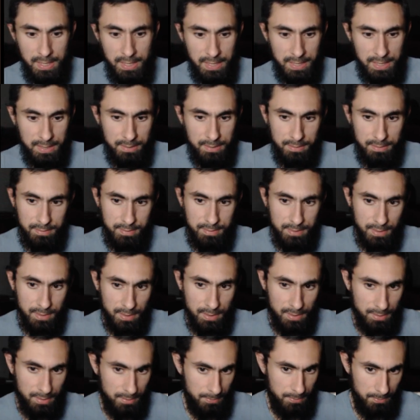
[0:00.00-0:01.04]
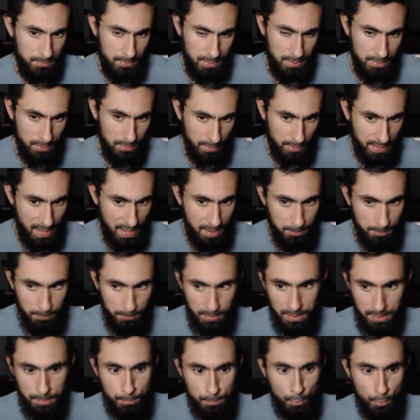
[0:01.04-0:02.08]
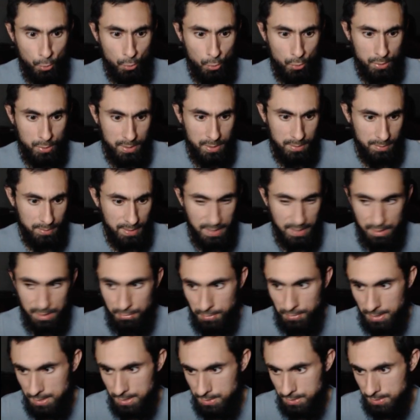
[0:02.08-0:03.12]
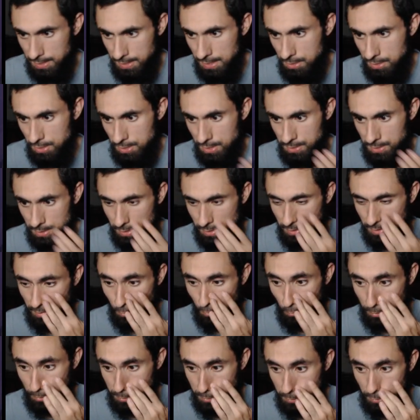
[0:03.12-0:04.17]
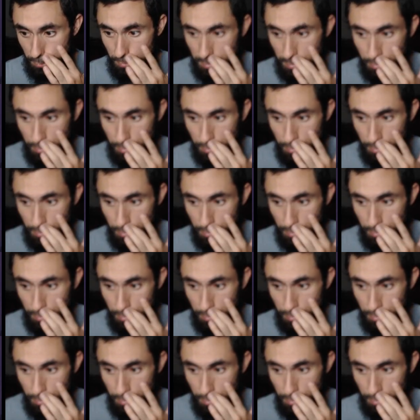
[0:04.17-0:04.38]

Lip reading: in the campaign mode and the AFK stages, and then also the